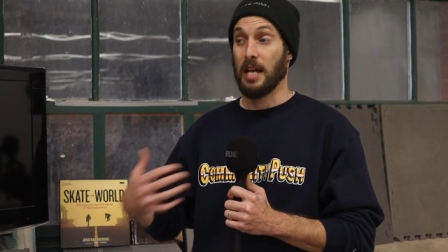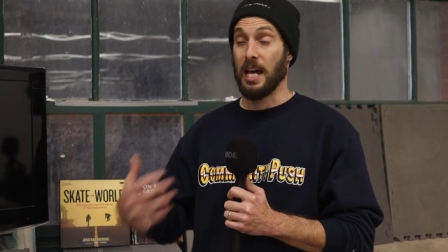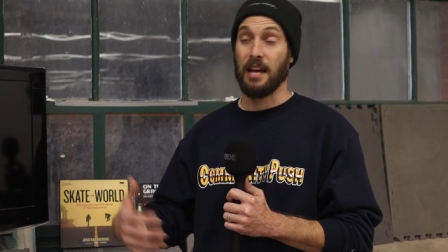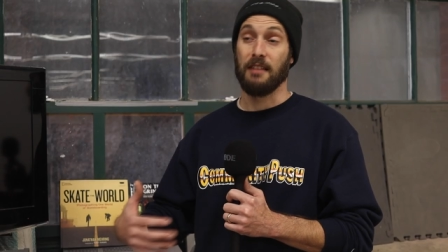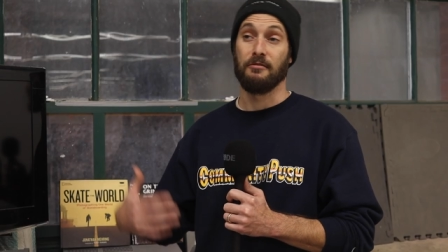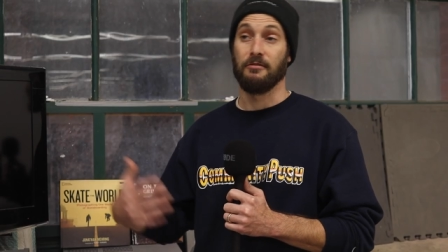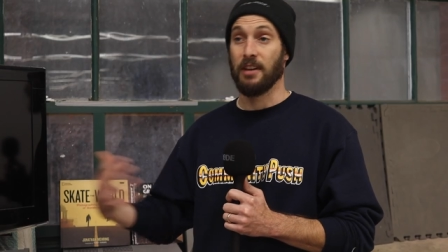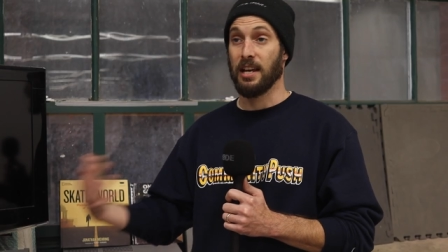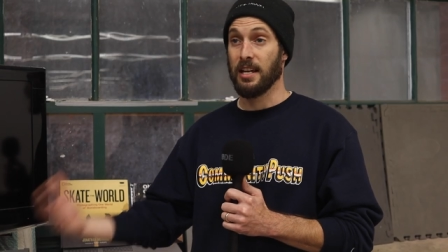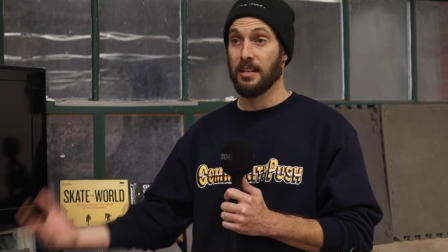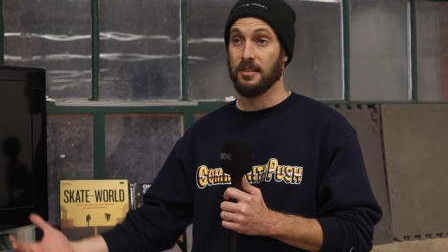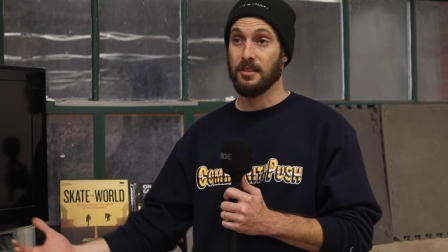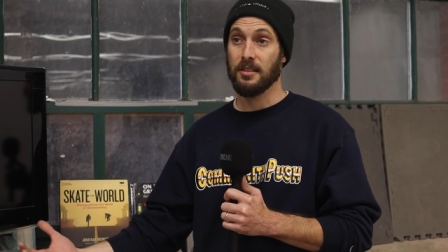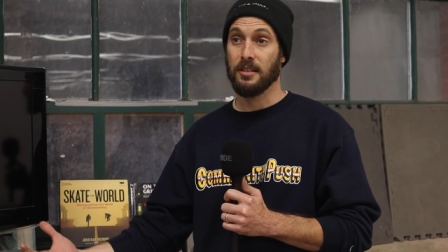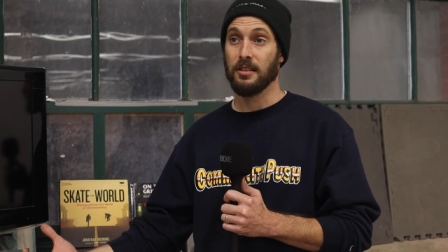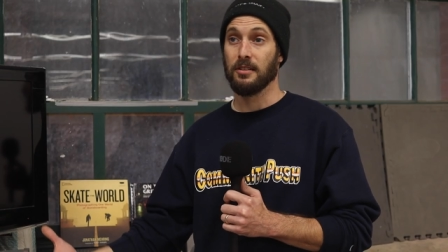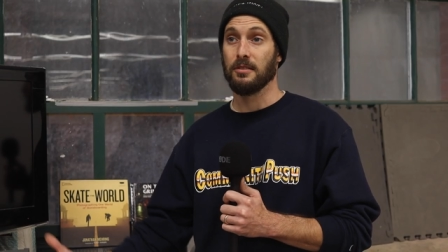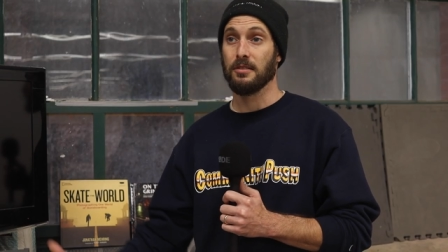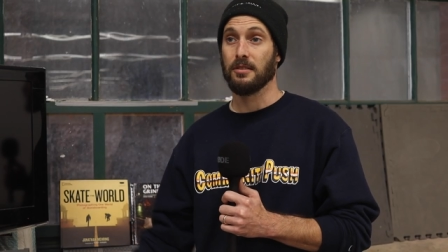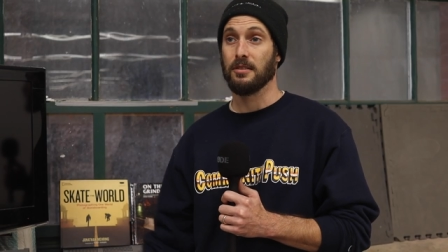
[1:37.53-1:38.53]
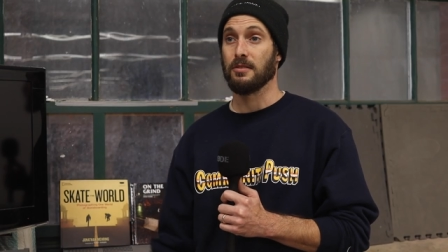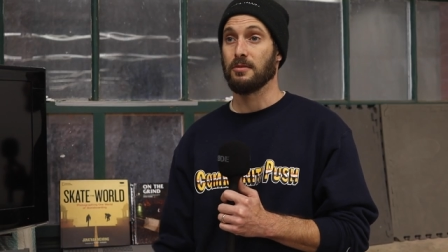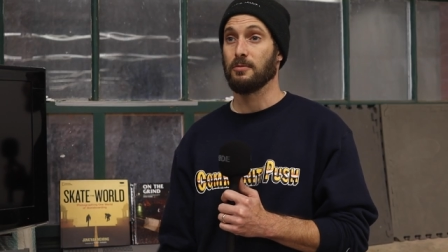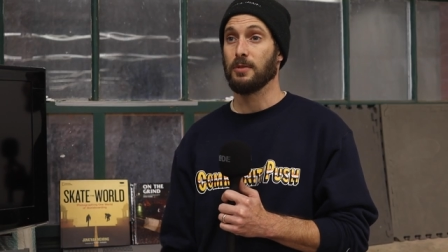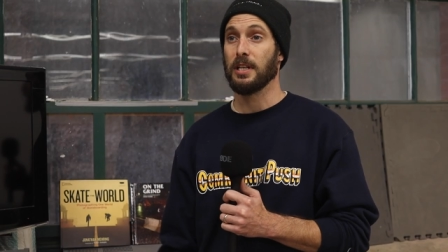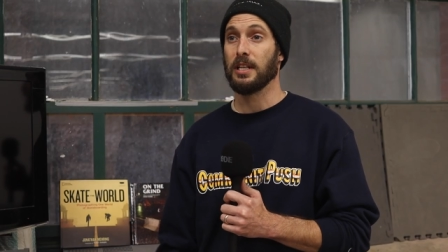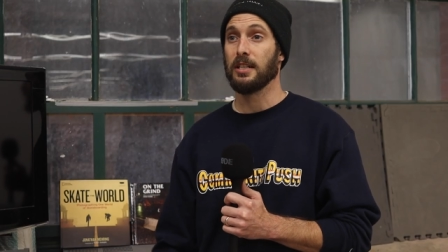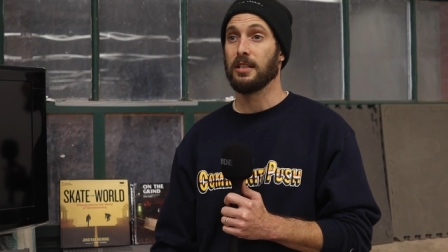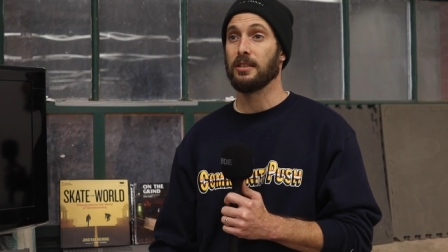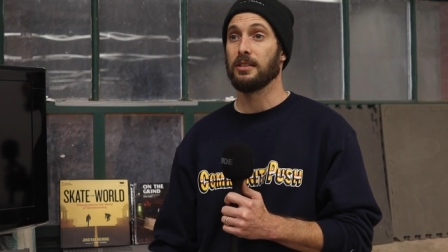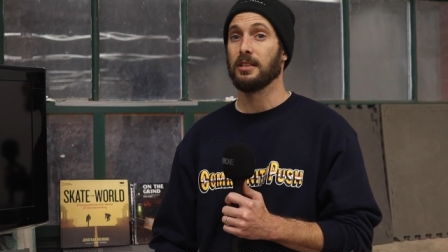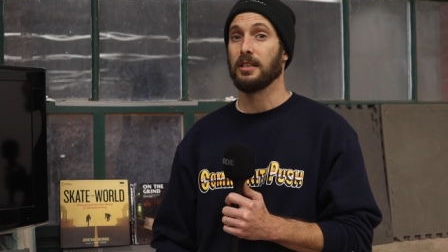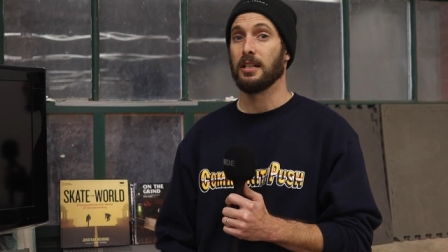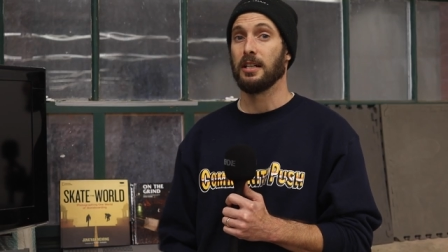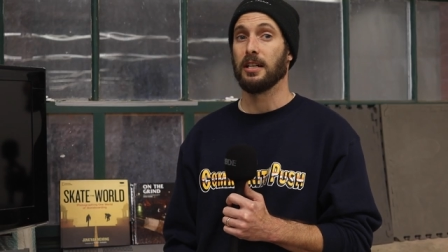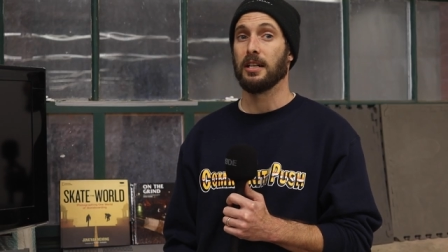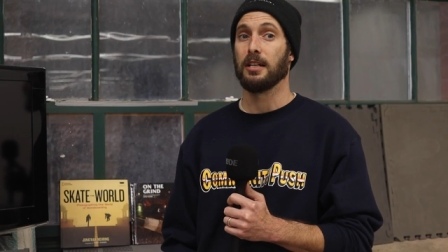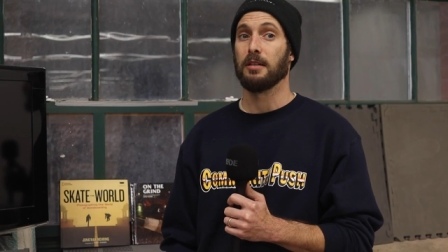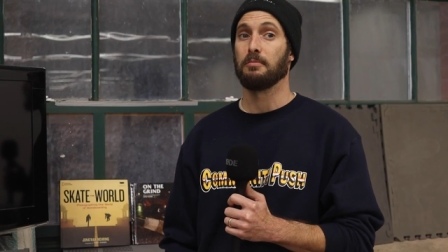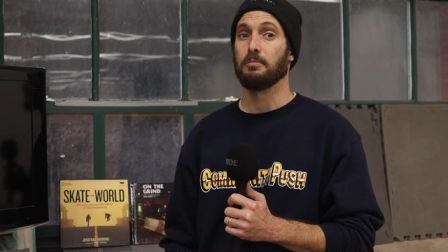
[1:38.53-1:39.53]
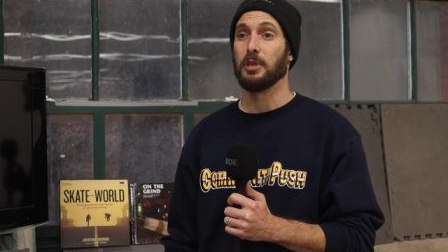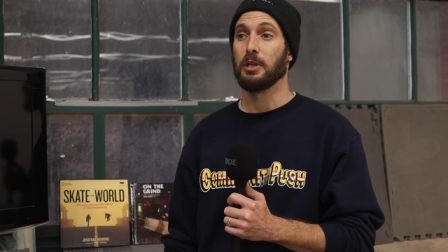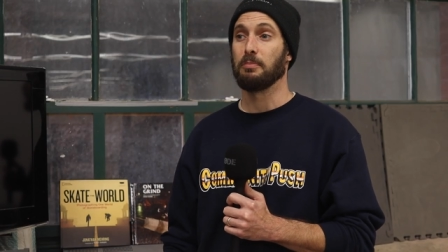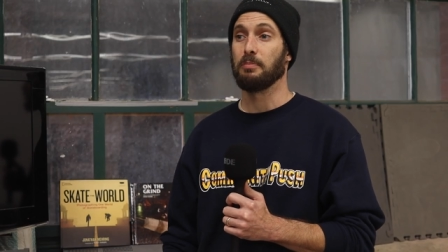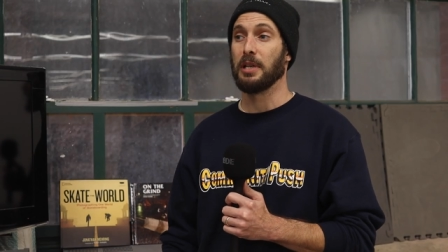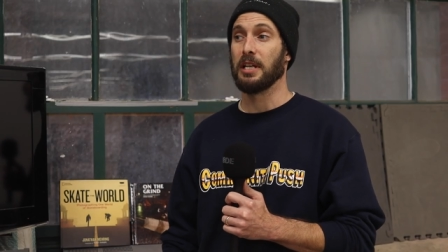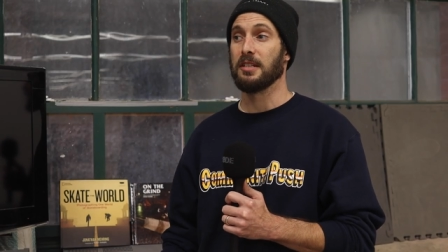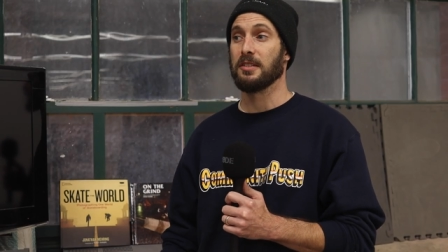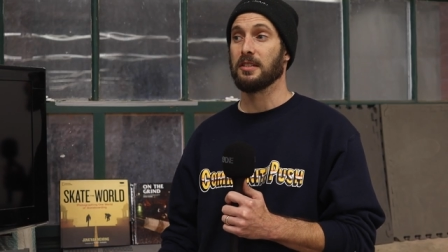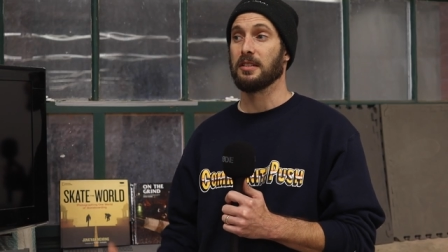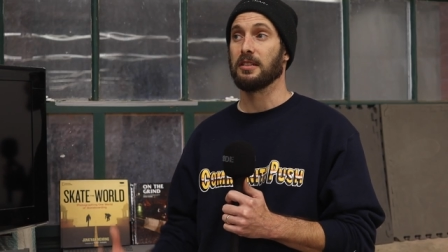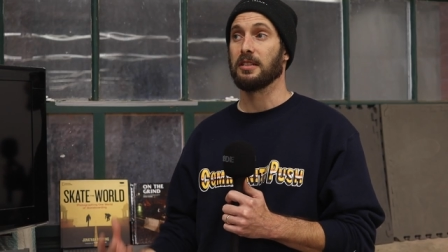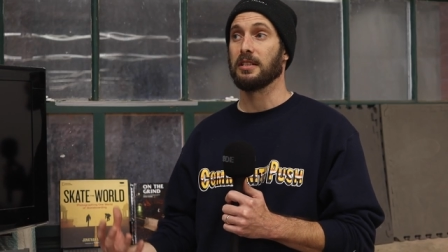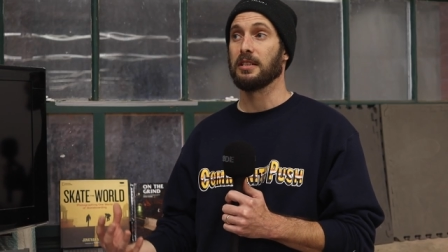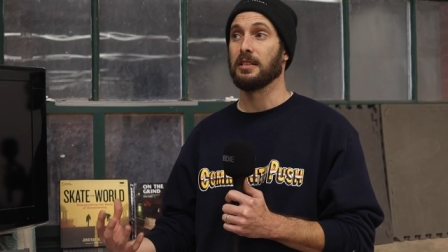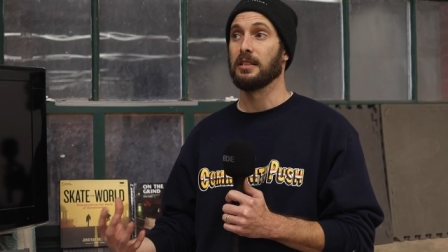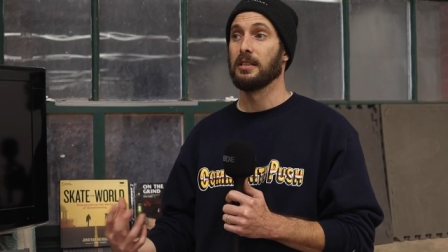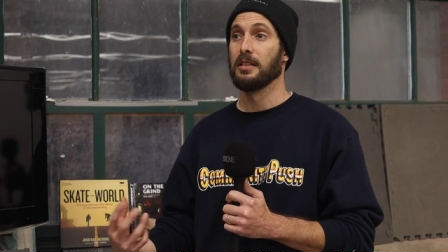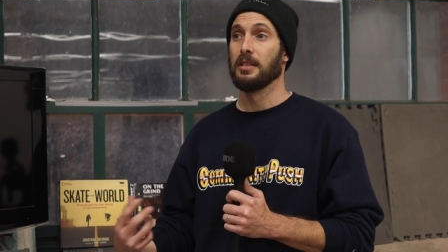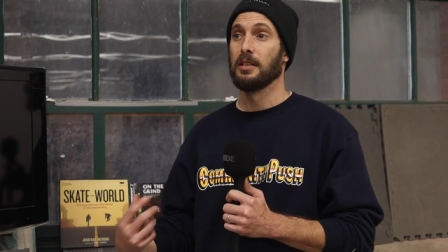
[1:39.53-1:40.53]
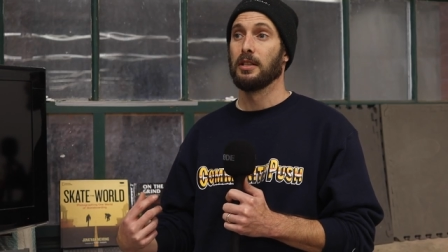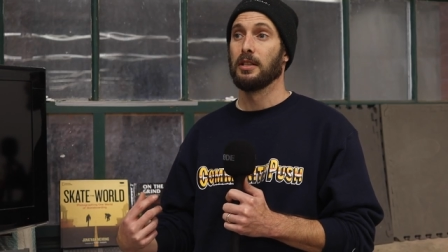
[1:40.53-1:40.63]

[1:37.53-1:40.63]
advanced skills as well, um, but basically